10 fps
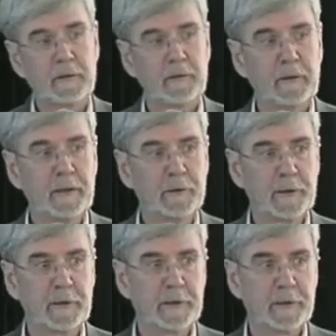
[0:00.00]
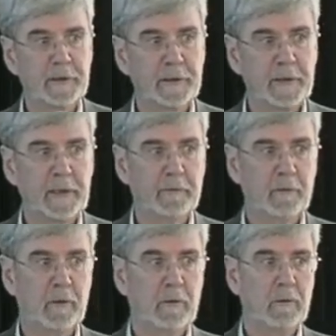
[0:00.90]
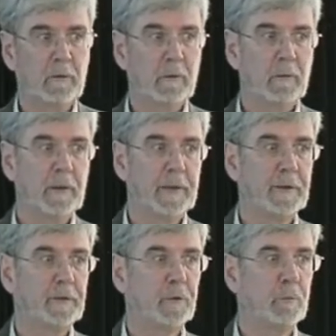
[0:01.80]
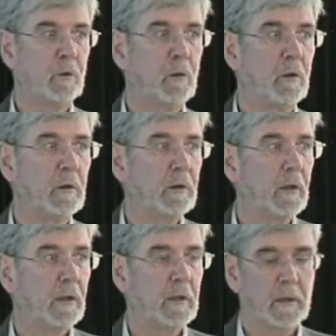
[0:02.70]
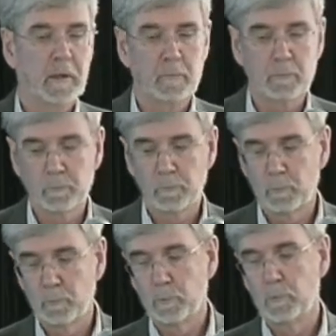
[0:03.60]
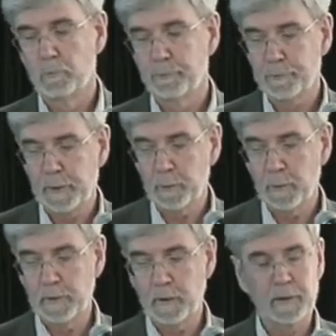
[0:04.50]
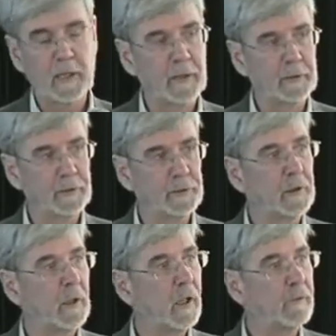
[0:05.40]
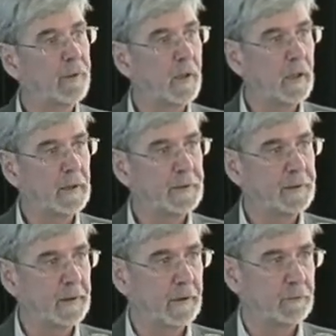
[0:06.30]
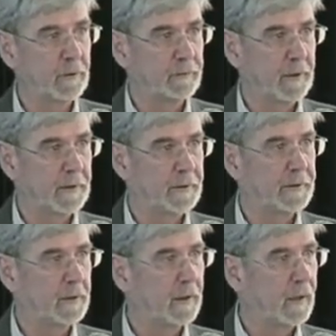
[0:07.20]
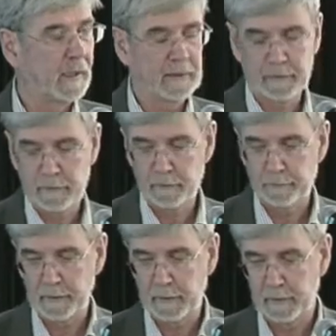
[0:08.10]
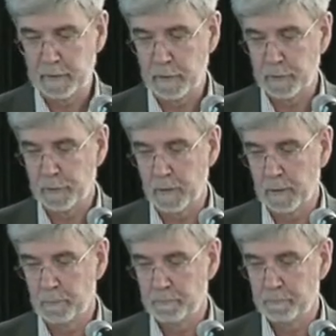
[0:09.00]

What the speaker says: Increases in sea level lead to a more frequent occurrence of high sea level events as affecting the coastline.